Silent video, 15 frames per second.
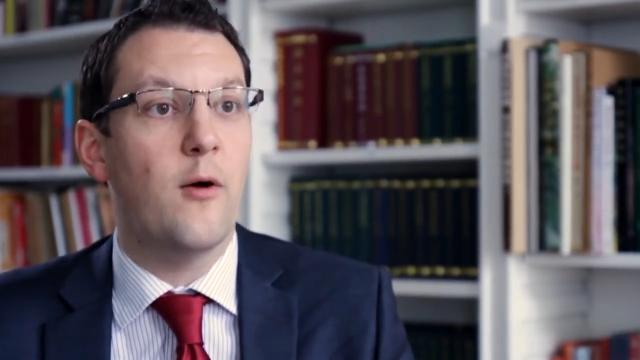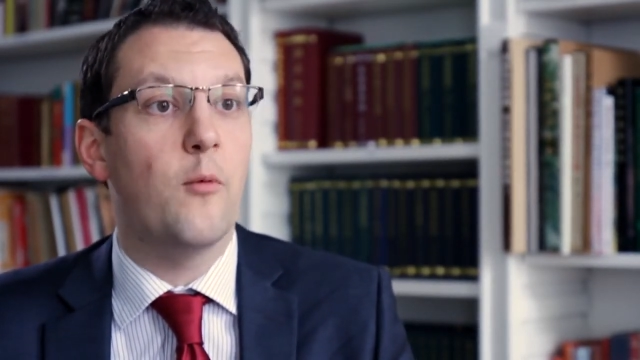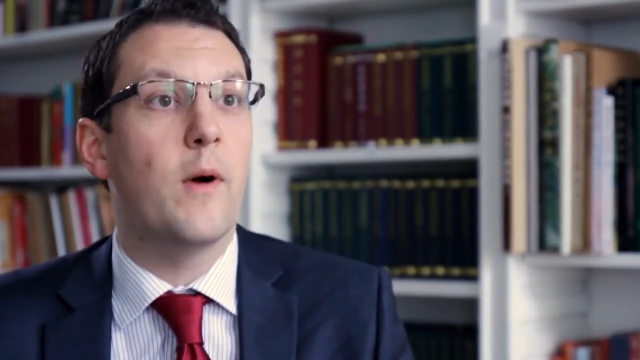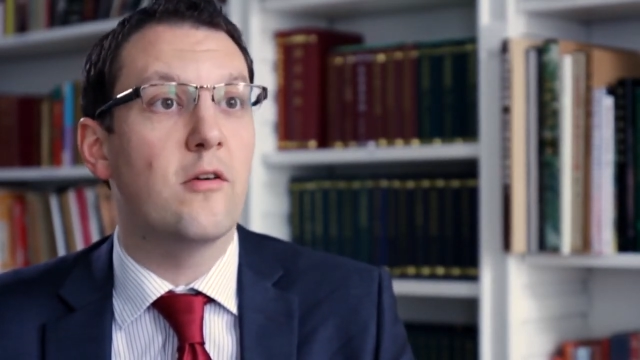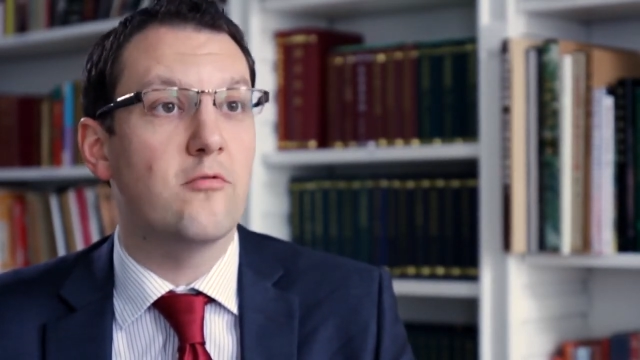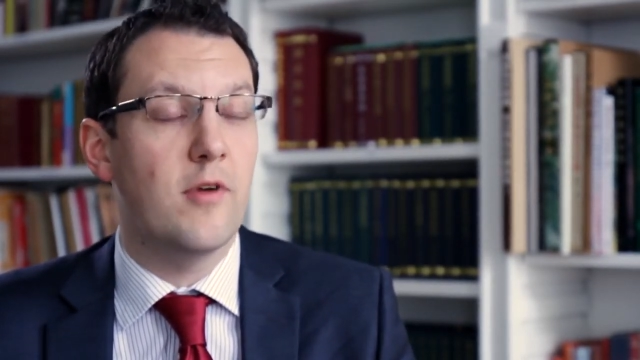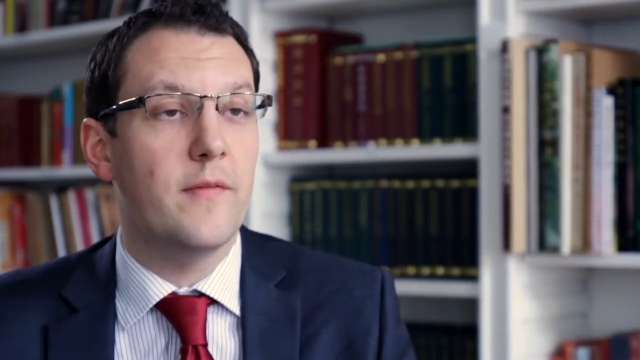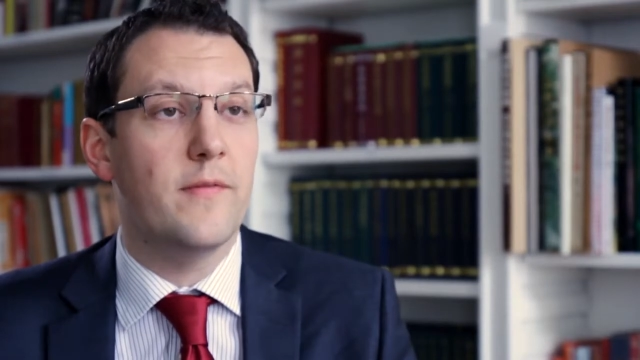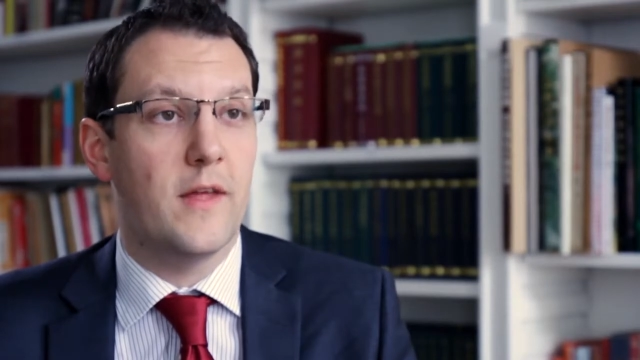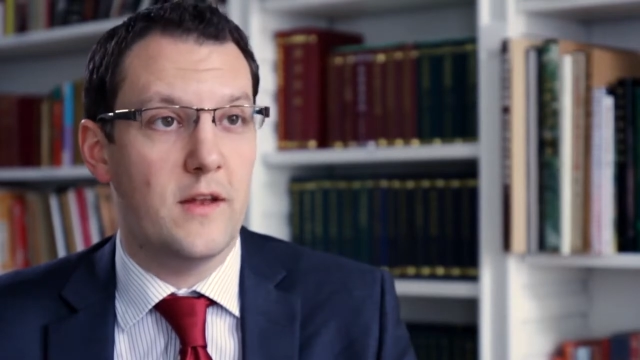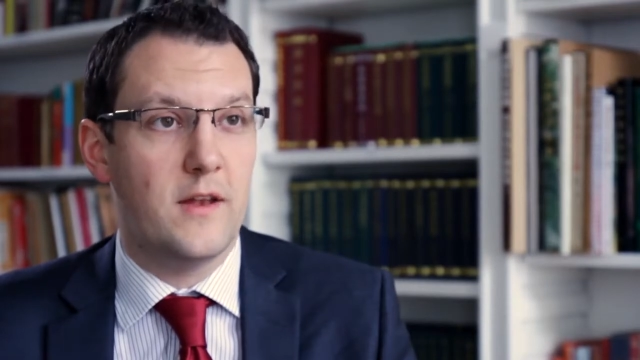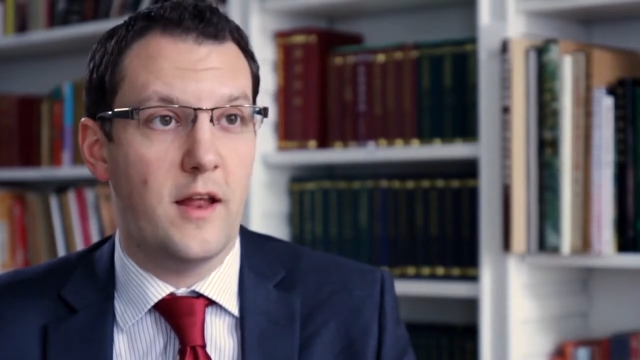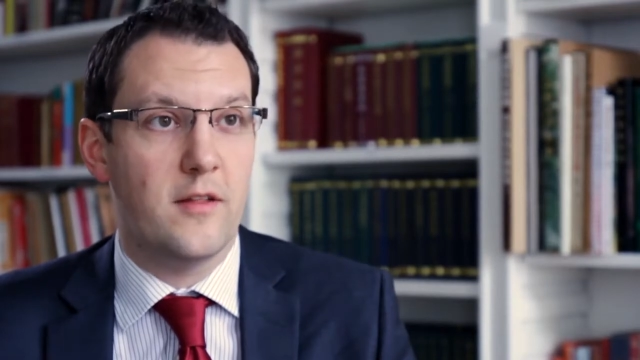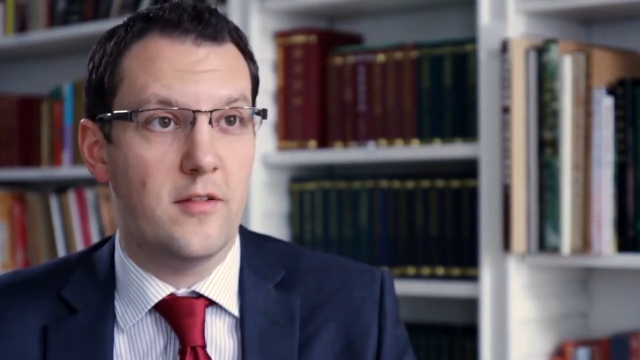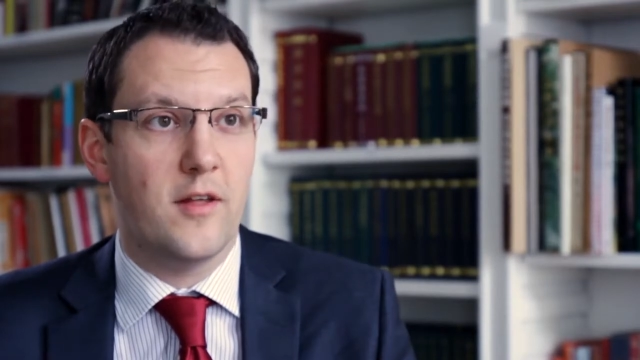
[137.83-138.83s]
well run that
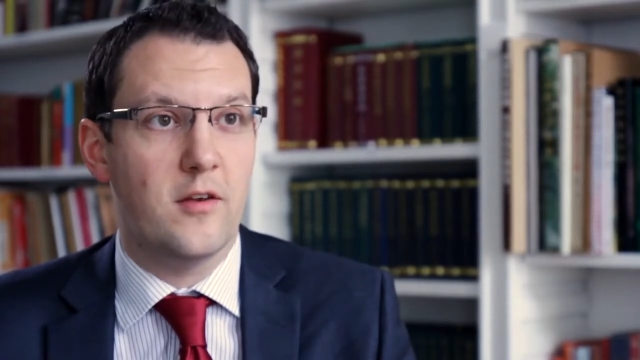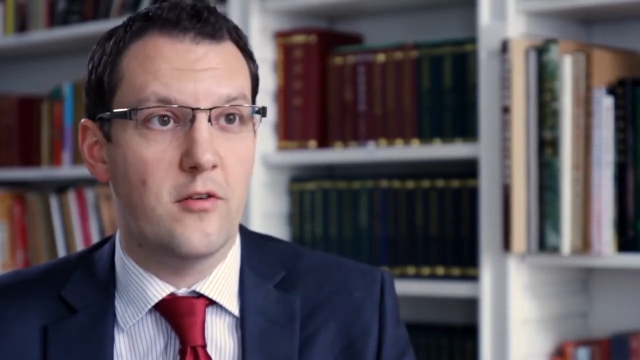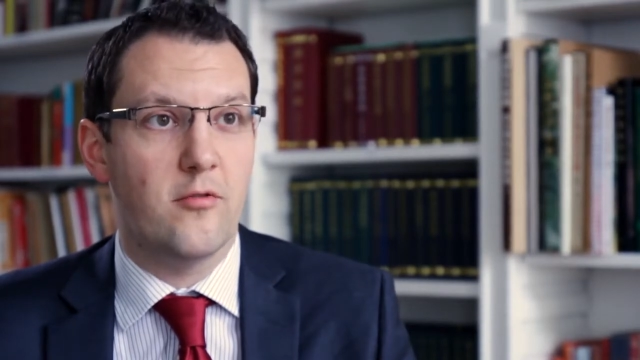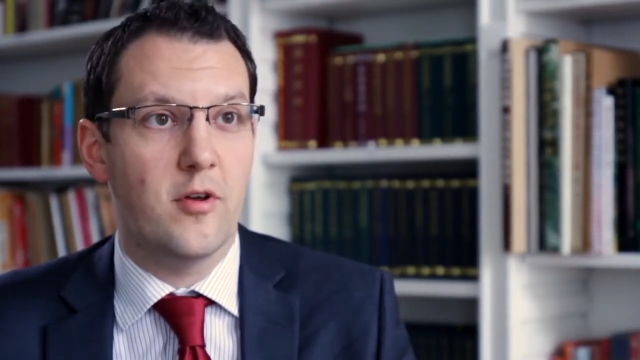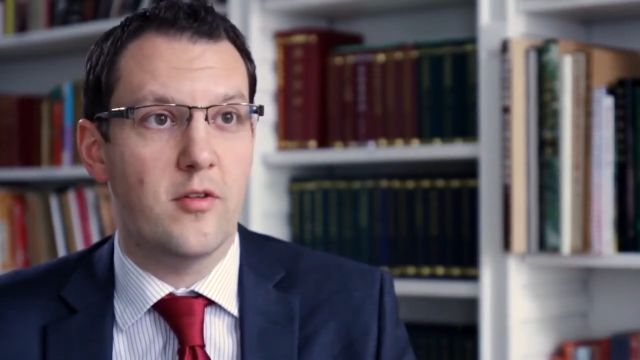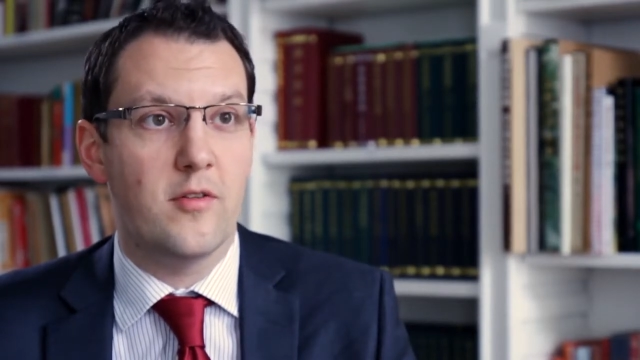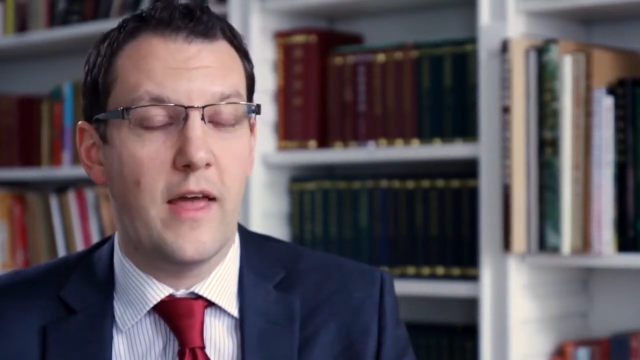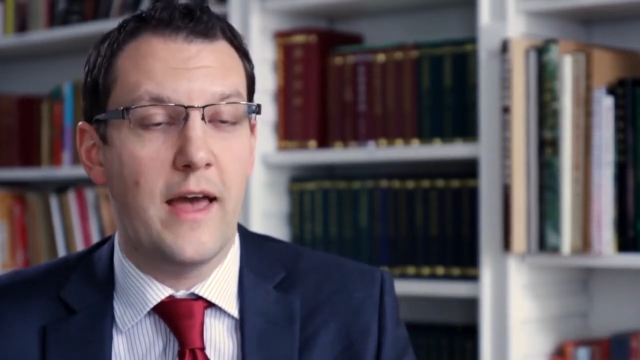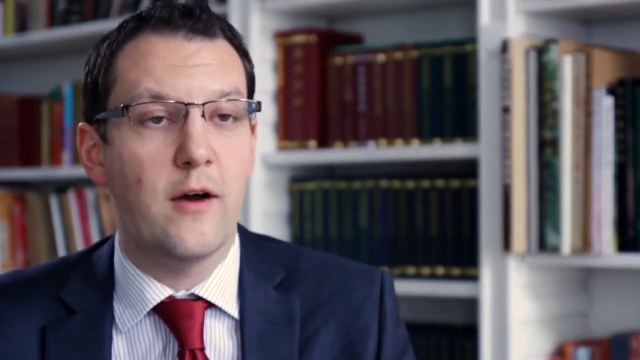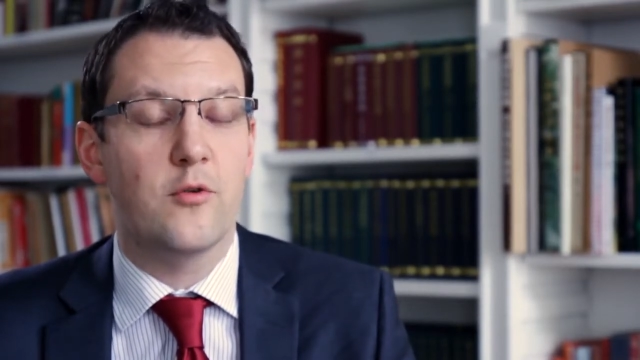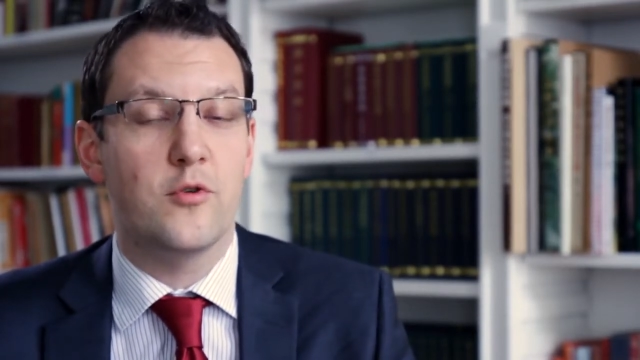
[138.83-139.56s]
data center is and how